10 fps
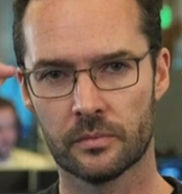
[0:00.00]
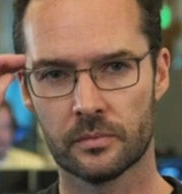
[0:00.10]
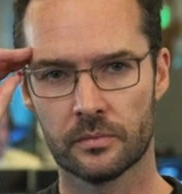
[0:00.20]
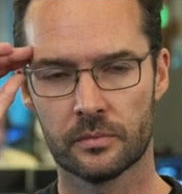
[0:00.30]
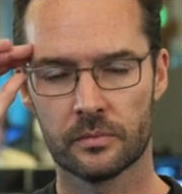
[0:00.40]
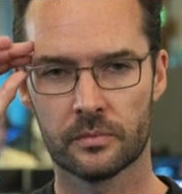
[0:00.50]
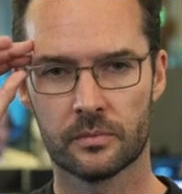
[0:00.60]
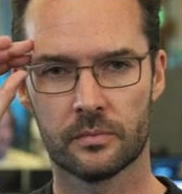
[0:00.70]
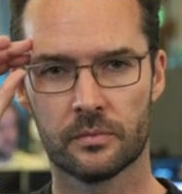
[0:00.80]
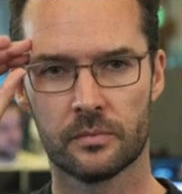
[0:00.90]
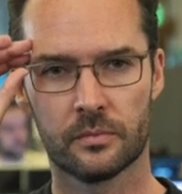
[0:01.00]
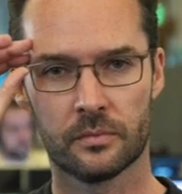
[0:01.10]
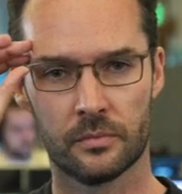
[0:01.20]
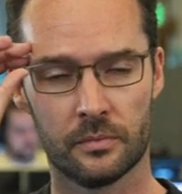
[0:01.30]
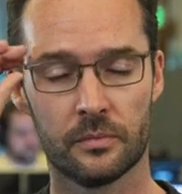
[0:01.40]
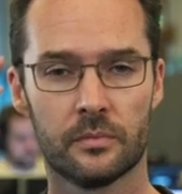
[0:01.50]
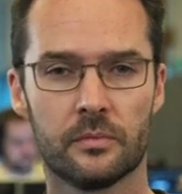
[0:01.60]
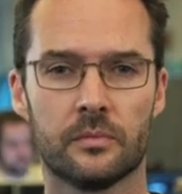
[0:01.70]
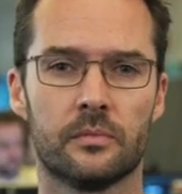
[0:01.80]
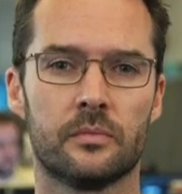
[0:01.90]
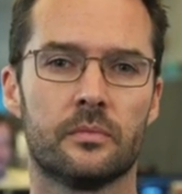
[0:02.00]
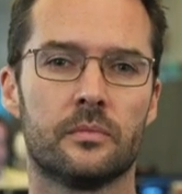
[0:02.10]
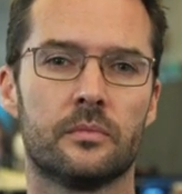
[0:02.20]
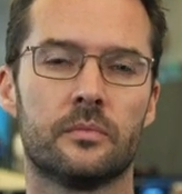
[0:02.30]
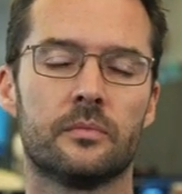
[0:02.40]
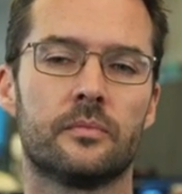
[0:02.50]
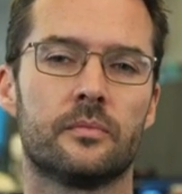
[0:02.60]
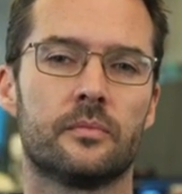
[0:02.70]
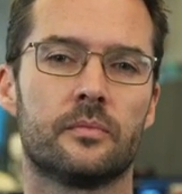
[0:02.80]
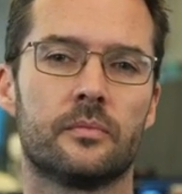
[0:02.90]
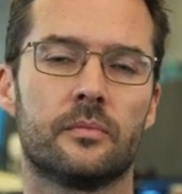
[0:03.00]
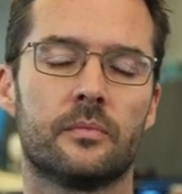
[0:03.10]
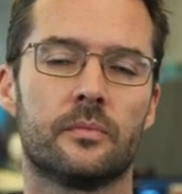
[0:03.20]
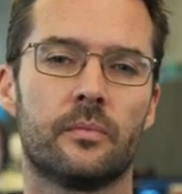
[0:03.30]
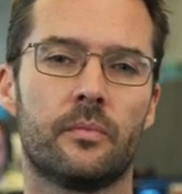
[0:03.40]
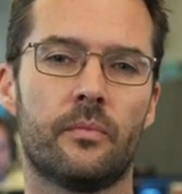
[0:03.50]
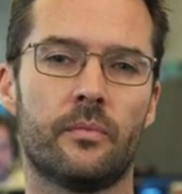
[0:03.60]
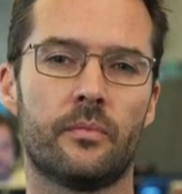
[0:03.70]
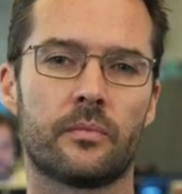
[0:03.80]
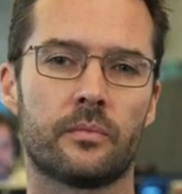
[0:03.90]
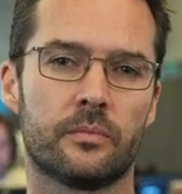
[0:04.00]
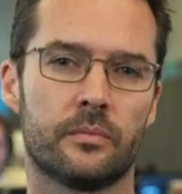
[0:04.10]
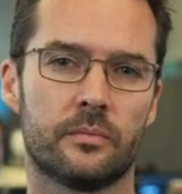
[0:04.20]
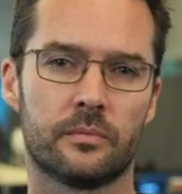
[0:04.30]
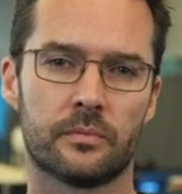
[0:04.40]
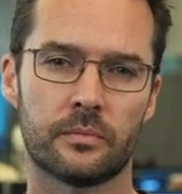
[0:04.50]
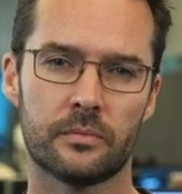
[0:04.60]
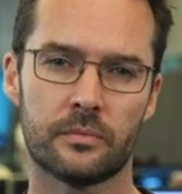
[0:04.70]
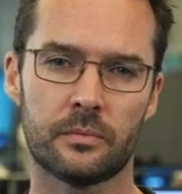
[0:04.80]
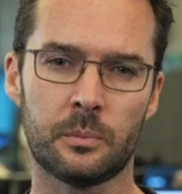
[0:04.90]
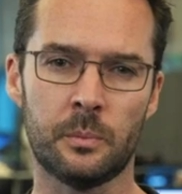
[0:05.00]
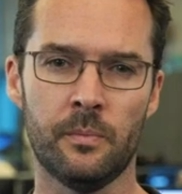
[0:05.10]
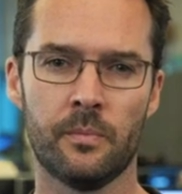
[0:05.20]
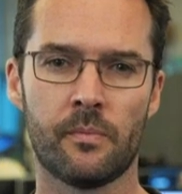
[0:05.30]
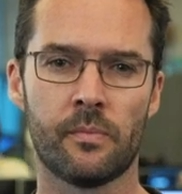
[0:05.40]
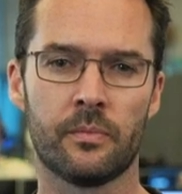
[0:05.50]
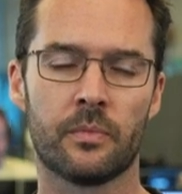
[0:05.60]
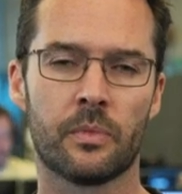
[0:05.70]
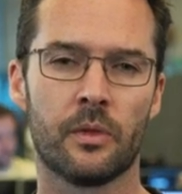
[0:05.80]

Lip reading: (not speaking)